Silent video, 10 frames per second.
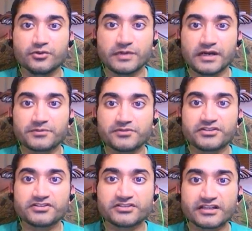Low
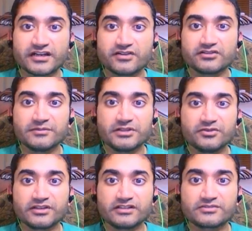population count. I may
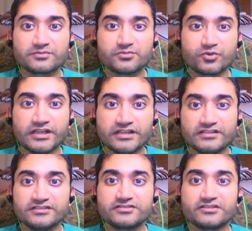look at some
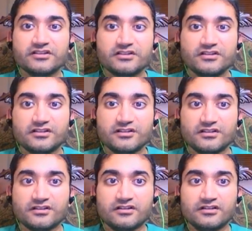Brady's,
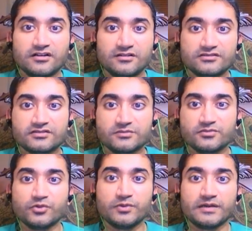uh, some
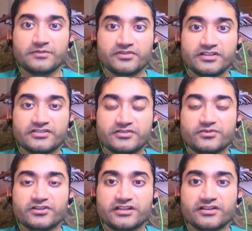low population
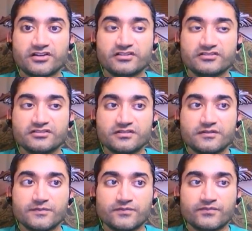rookie cards.
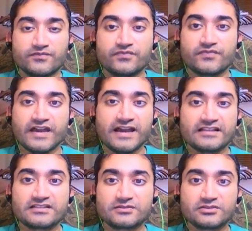
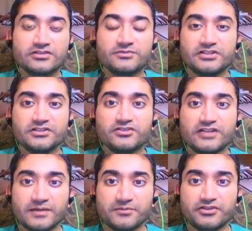That's going to be a good
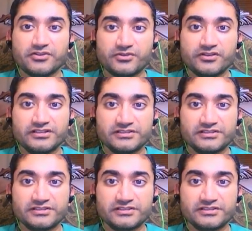opportunity.